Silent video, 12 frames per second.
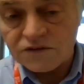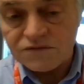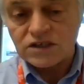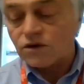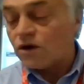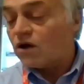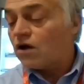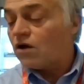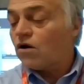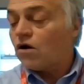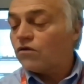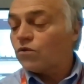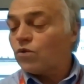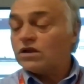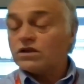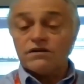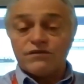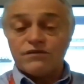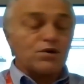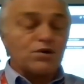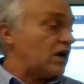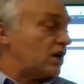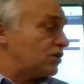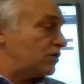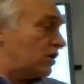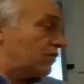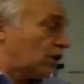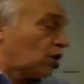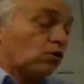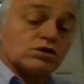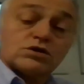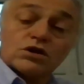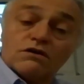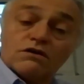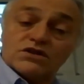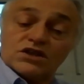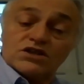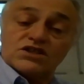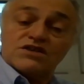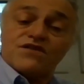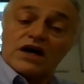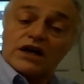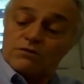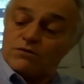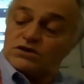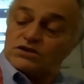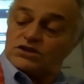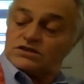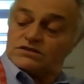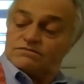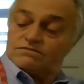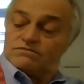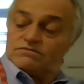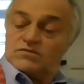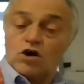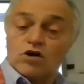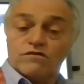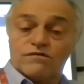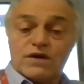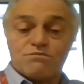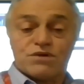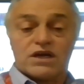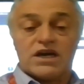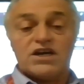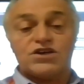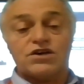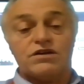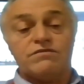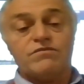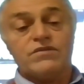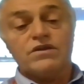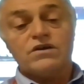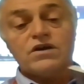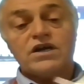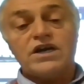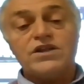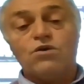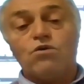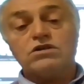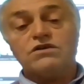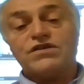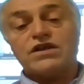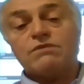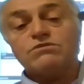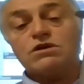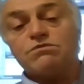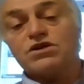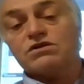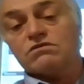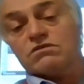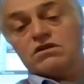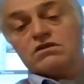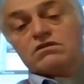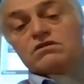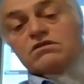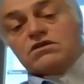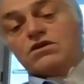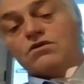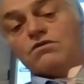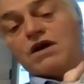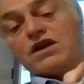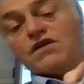With the level 3 side of it, on the welding and fabrication, they'll also cover the development on the fabrication in order for them